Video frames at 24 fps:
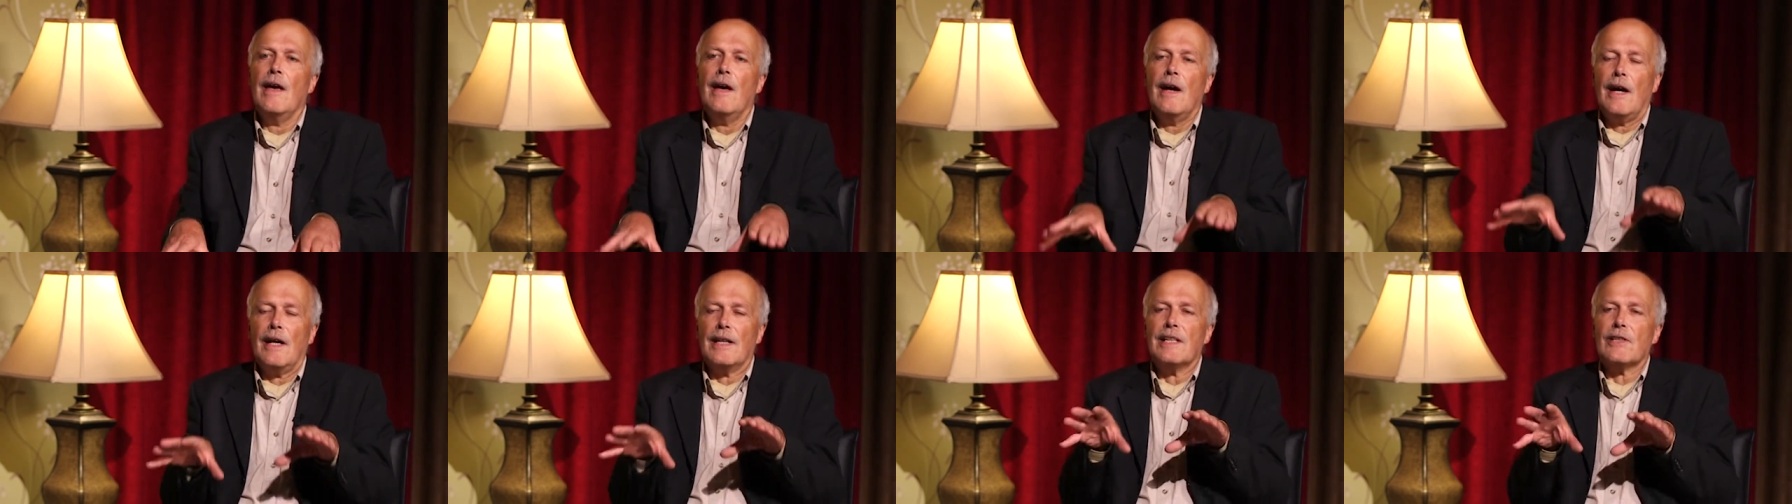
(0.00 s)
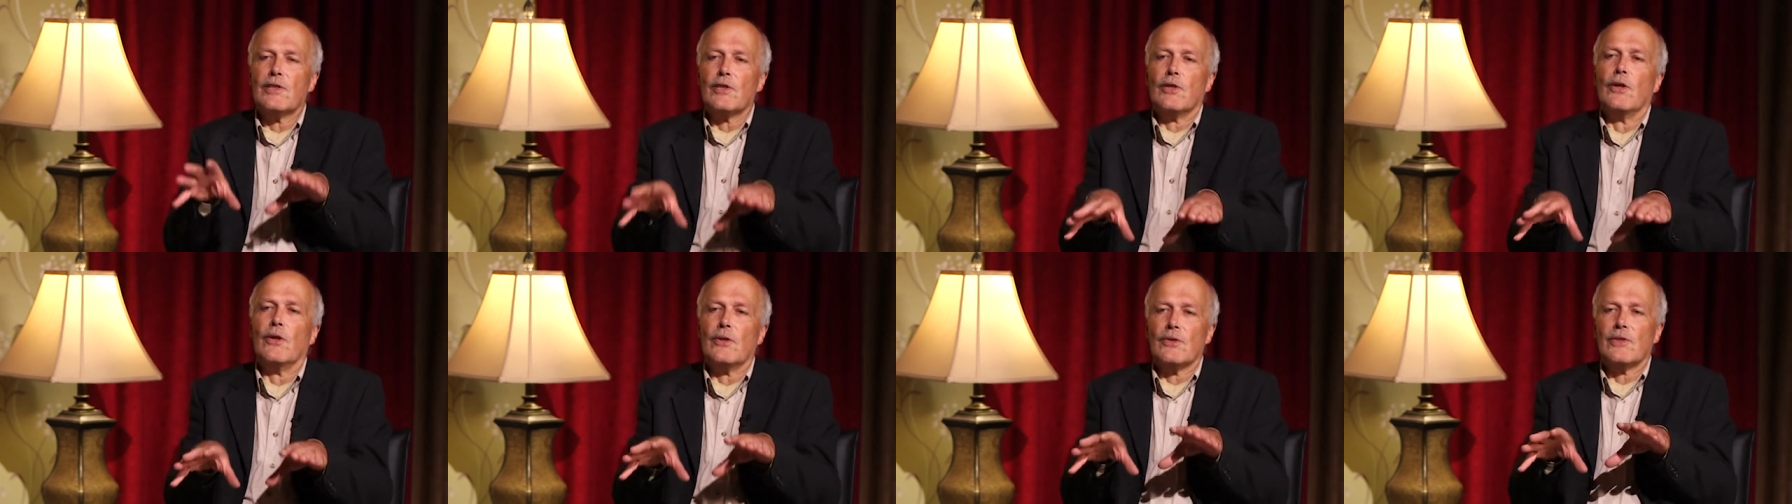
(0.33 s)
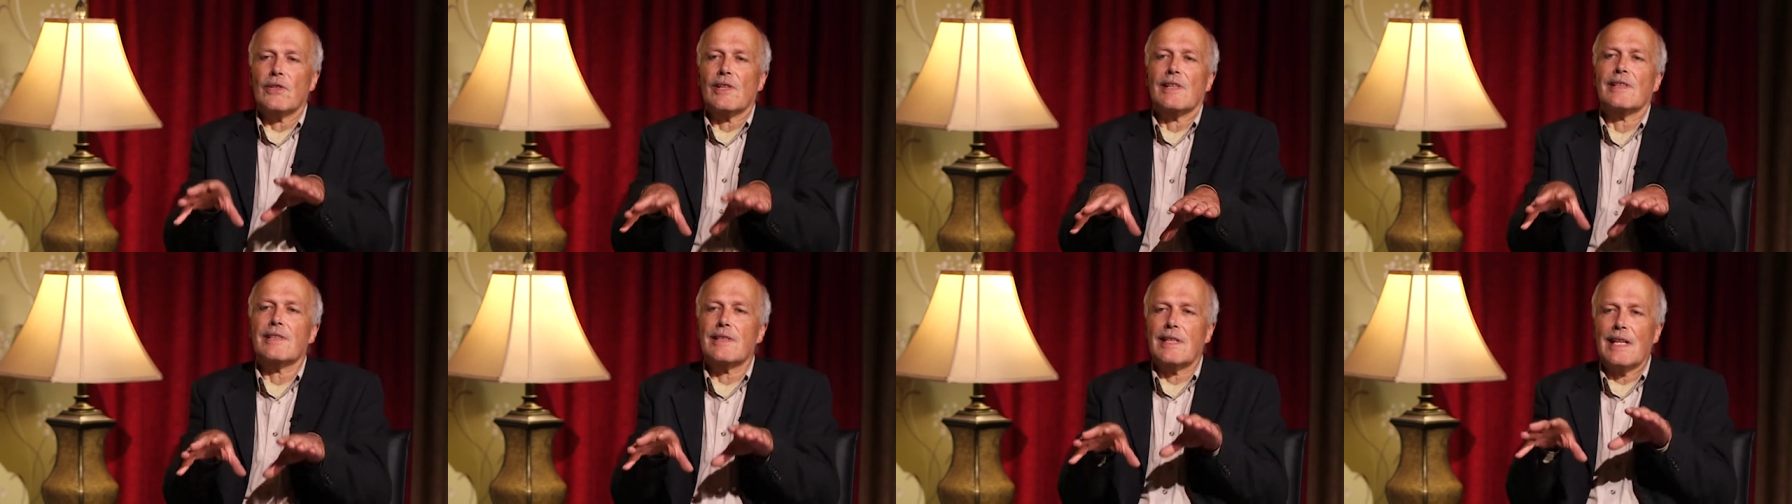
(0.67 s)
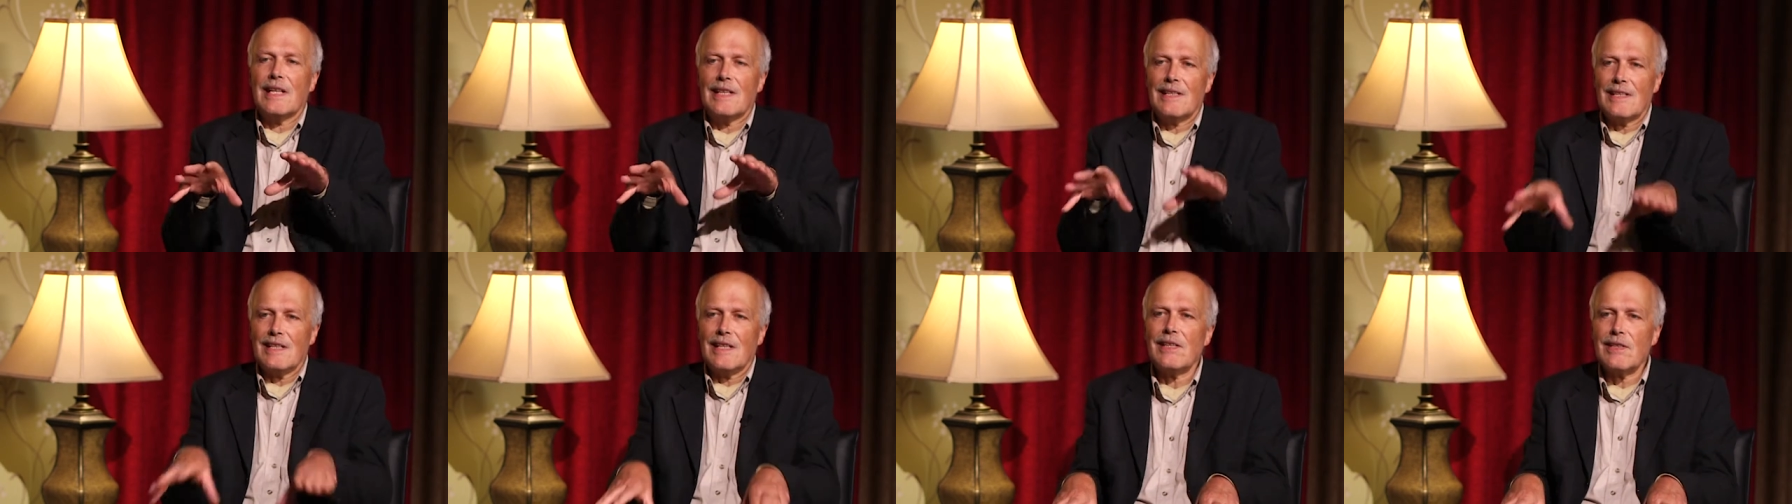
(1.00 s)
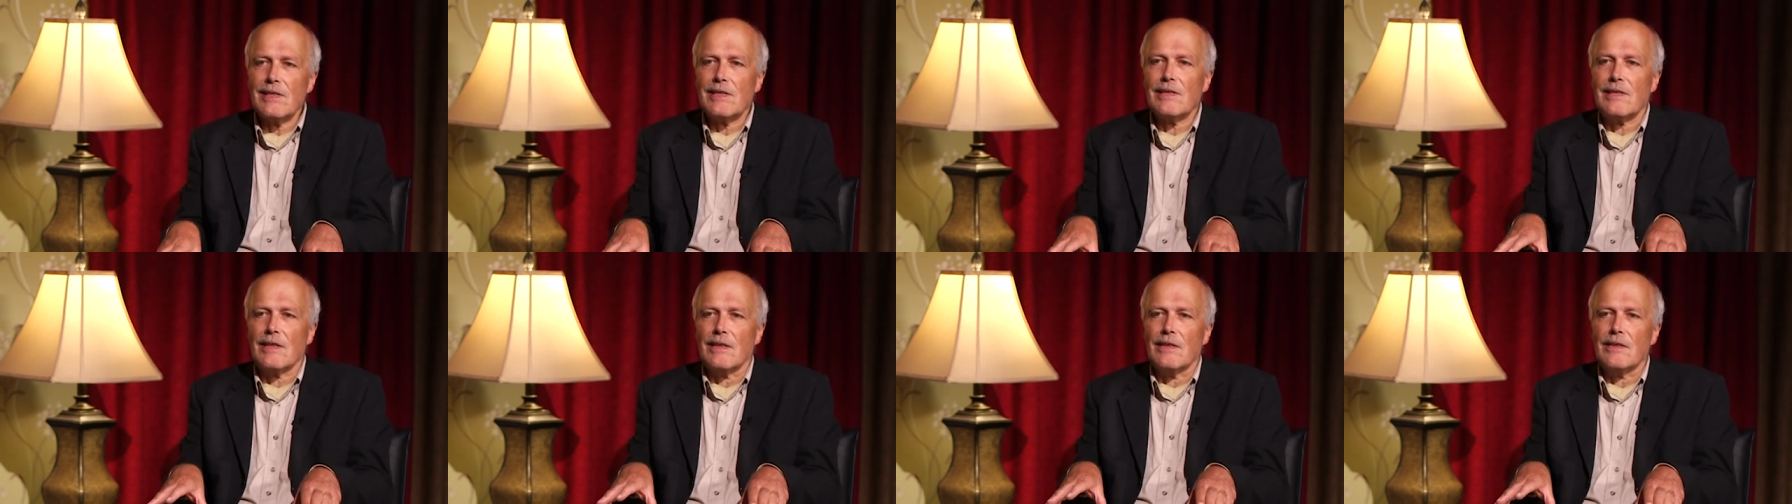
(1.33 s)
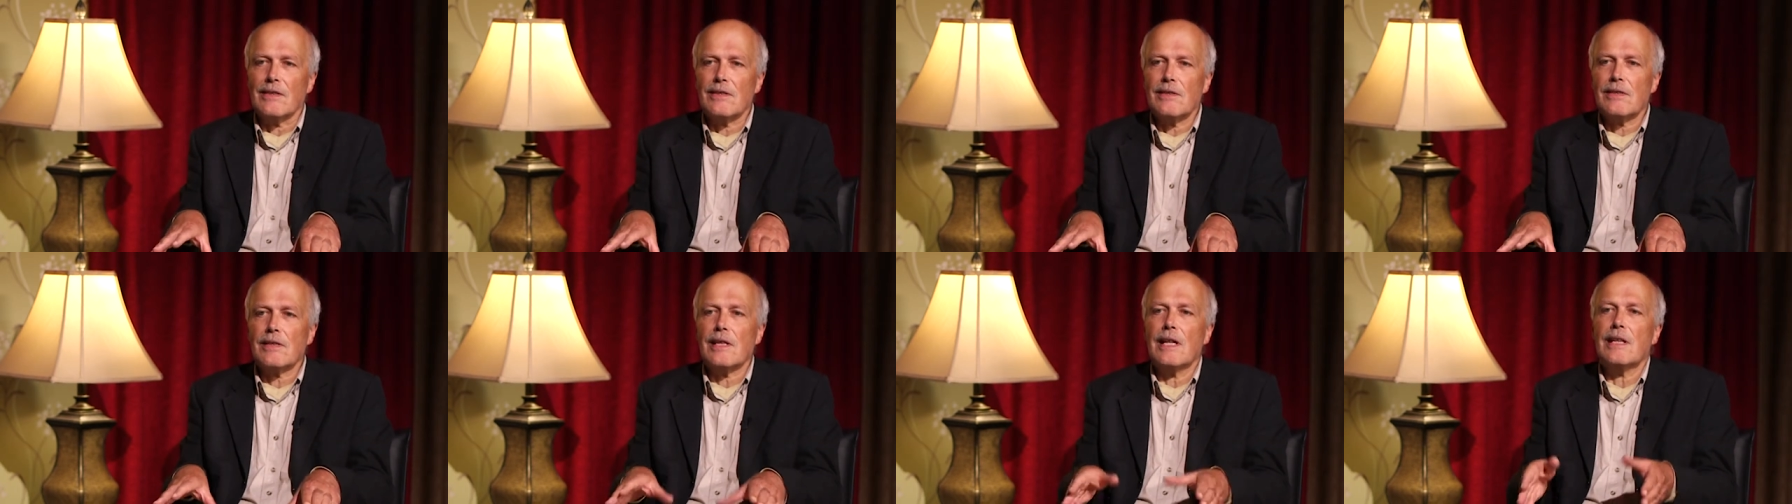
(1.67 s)
And it's not just
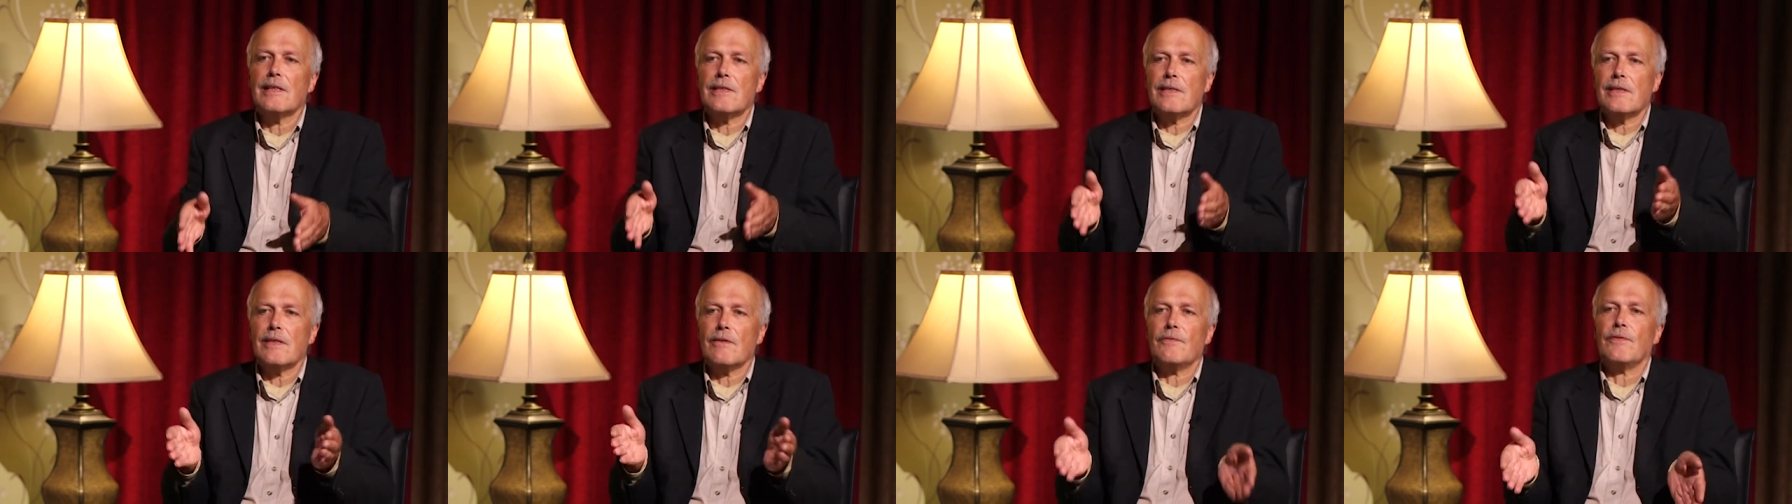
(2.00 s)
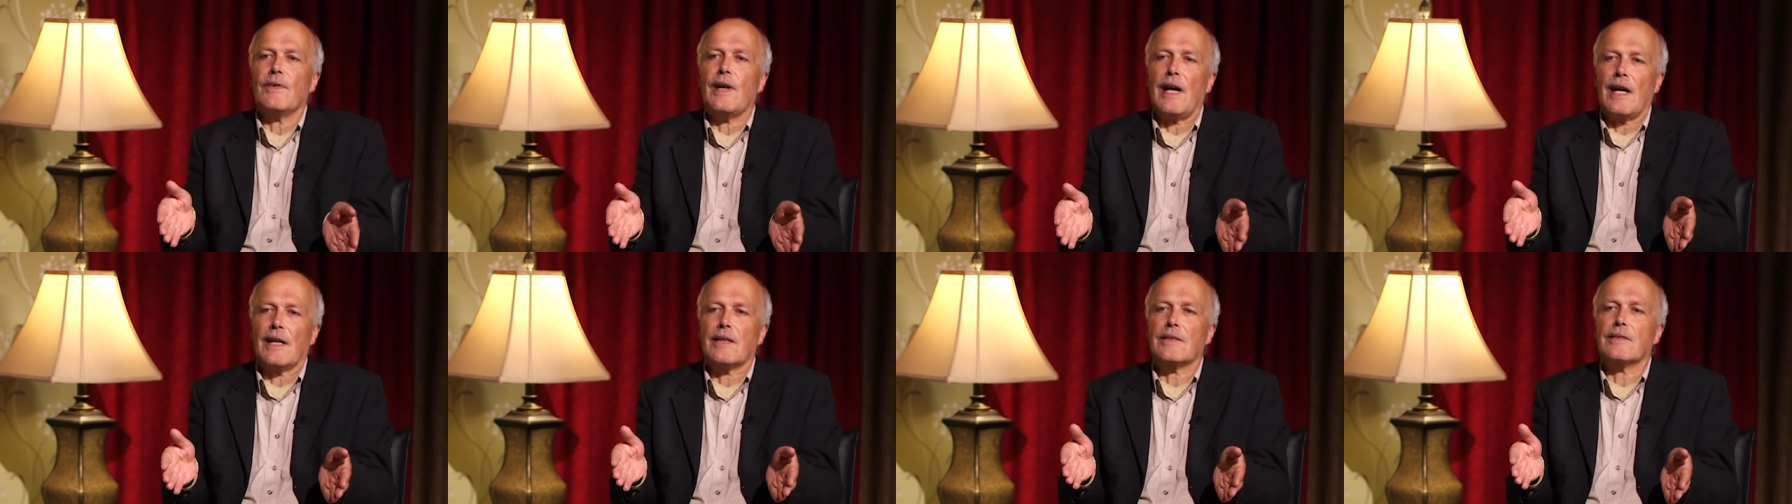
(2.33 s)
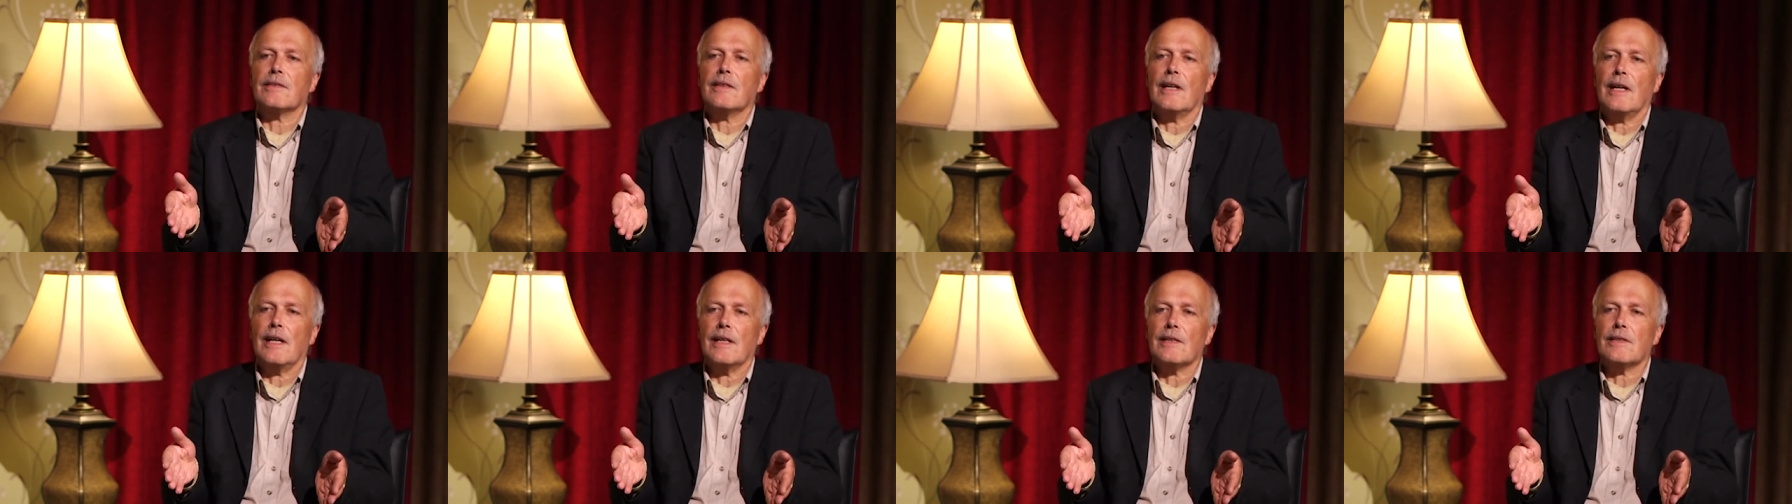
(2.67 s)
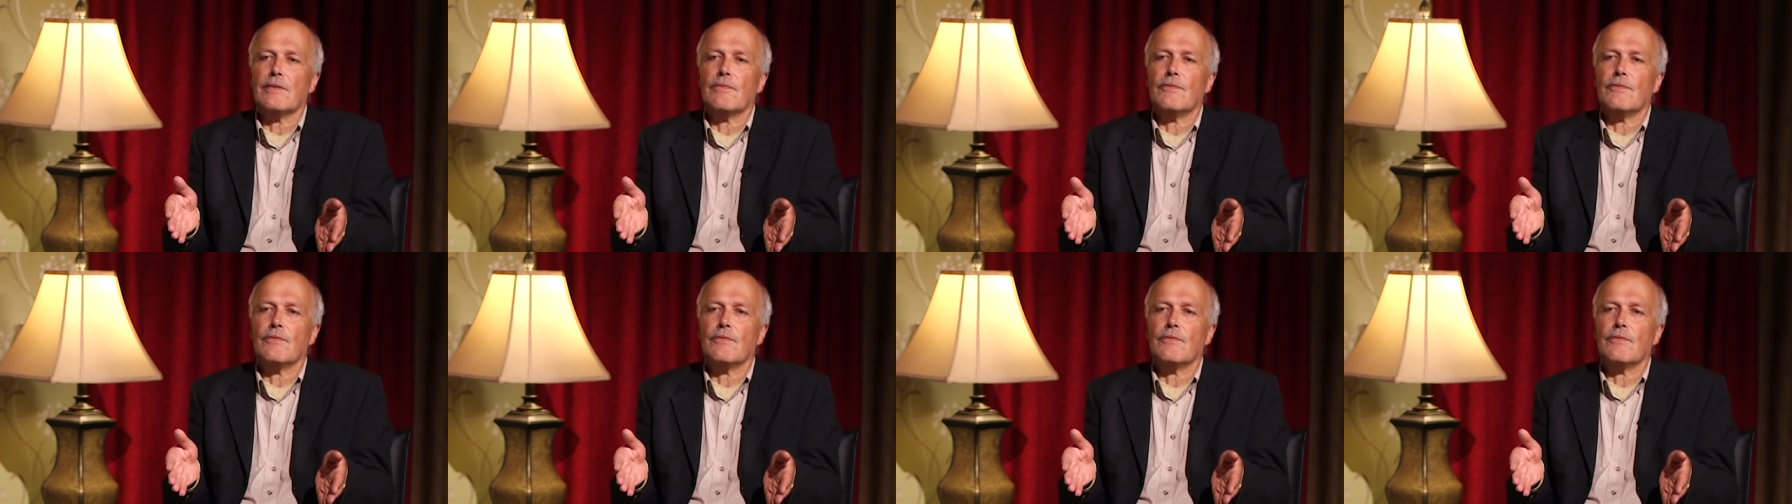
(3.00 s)
existence, it's the fact that,